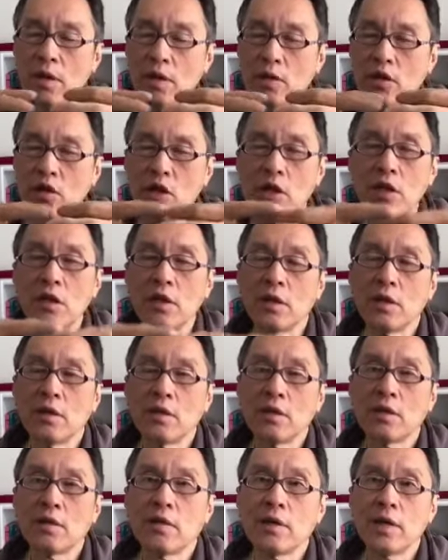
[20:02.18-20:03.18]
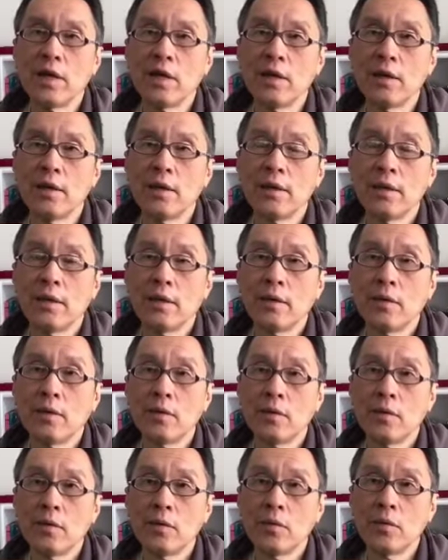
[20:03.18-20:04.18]
jing, okay,
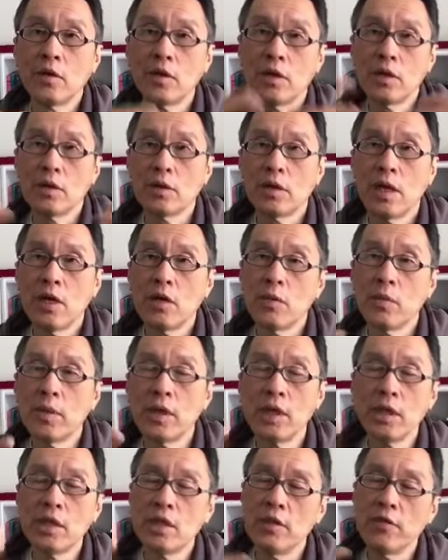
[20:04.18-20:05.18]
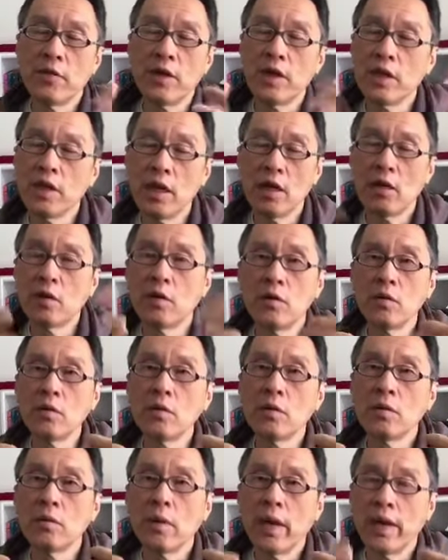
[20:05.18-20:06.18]
which is everybody define their own.
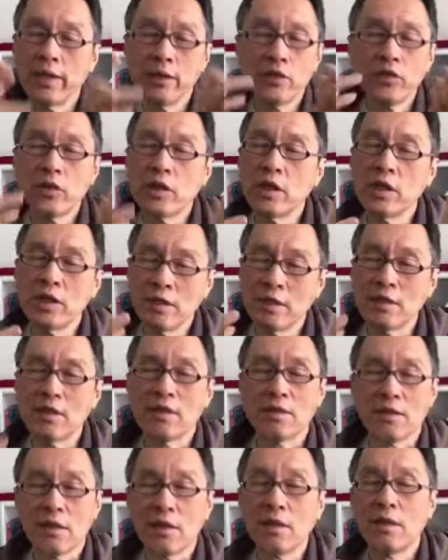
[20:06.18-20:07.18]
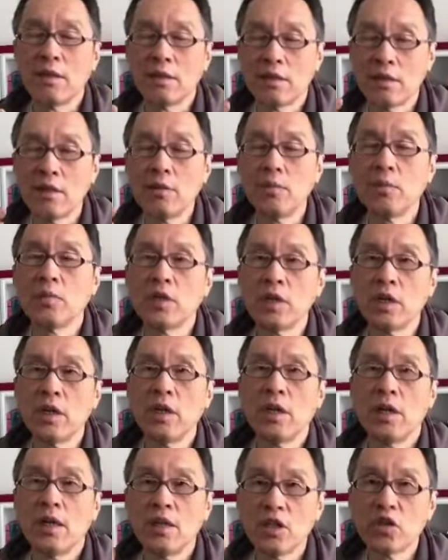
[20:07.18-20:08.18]
Actually, it's just simply
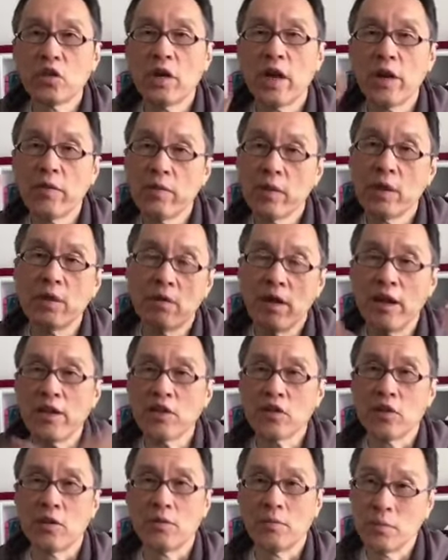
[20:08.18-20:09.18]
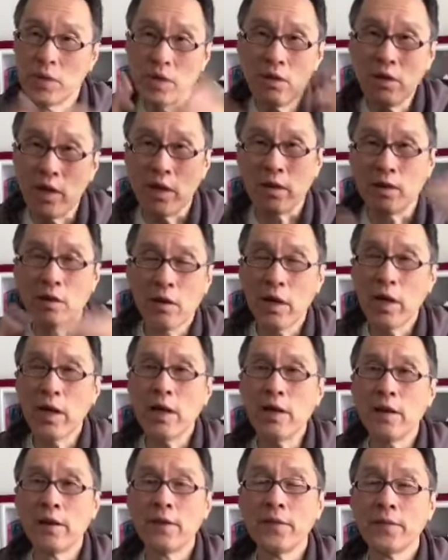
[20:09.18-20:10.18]
strength with direction. Period.
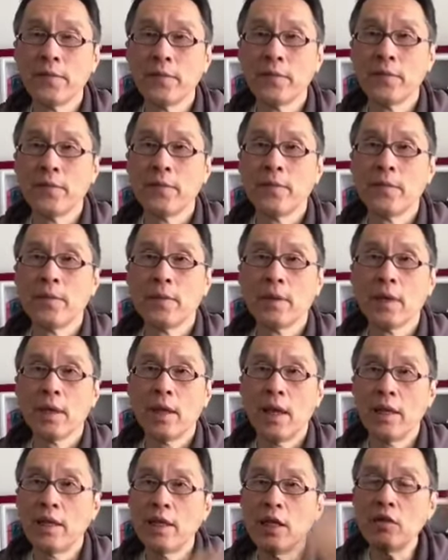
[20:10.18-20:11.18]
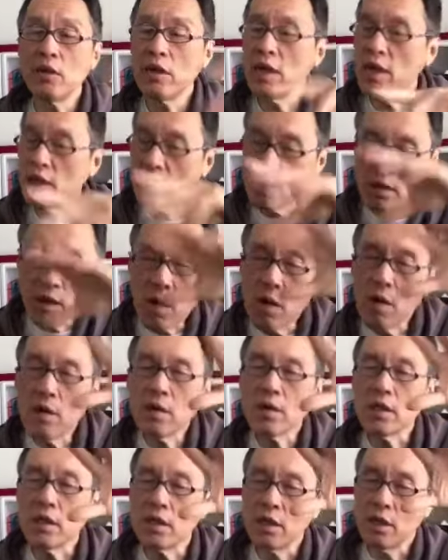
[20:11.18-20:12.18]
Okay, and then you ignore
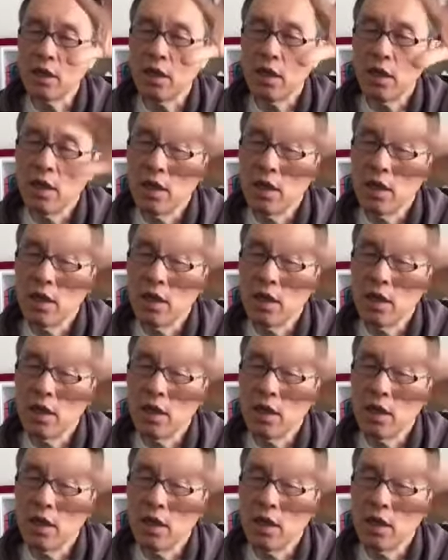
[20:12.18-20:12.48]
the